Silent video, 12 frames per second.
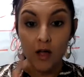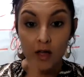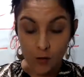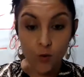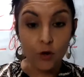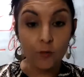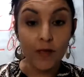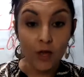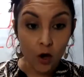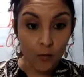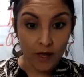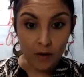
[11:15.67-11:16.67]
It will be
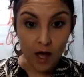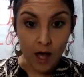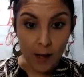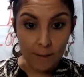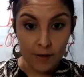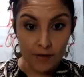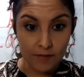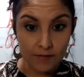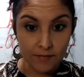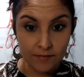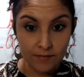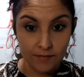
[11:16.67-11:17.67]
going up.
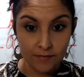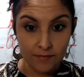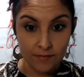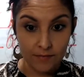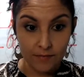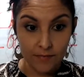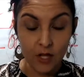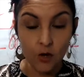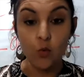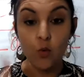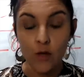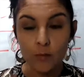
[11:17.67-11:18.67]
It
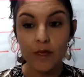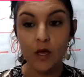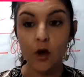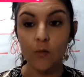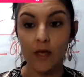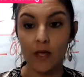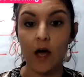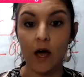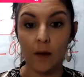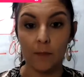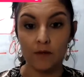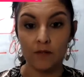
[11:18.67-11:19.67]
will be going
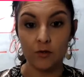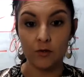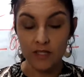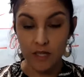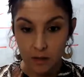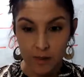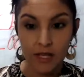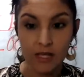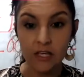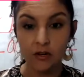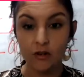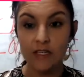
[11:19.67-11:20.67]
up. So it's going to be a
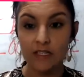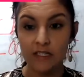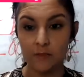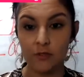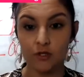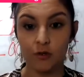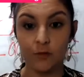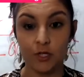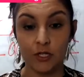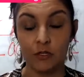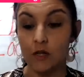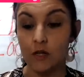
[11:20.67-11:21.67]
yearly
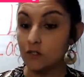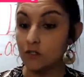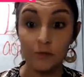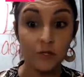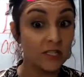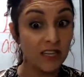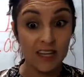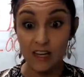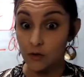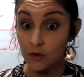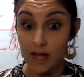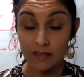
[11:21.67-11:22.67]
subscription. So I'm just
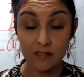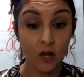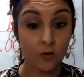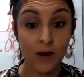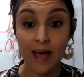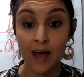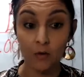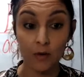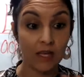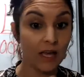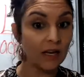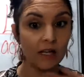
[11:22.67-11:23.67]
letting you guys know now.
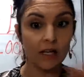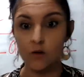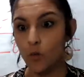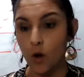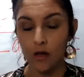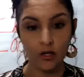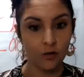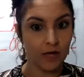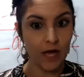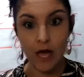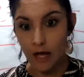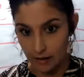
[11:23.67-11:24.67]
Get in while you
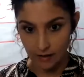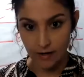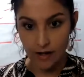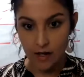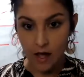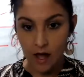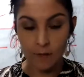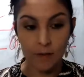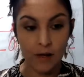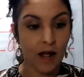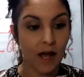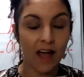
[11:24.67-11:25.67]
can.
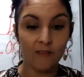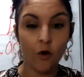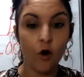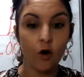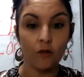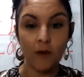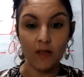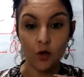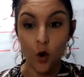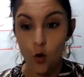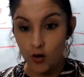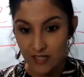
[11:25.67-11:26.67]
I have all my
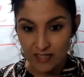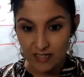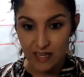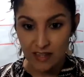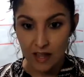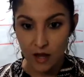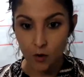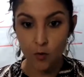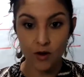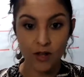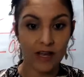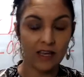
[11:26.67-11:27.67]
courses in there.
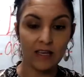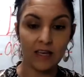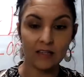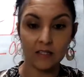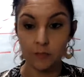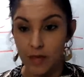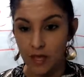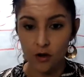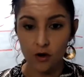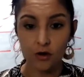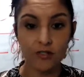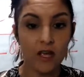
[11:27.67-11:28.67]
We're getting guest
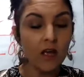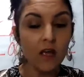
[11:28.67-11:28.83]
speakers.